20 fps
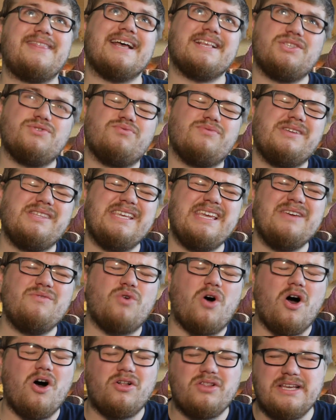That's really
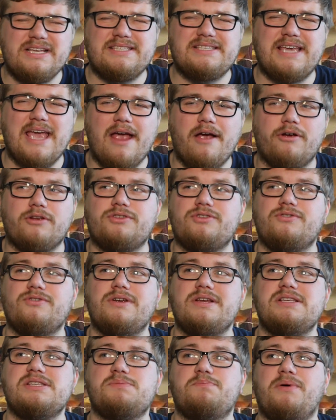all his character
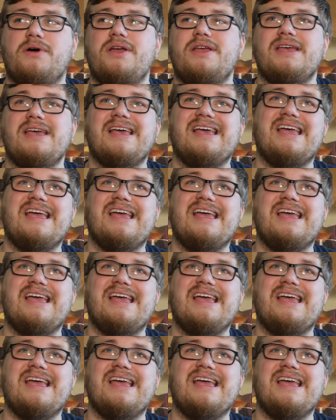is, but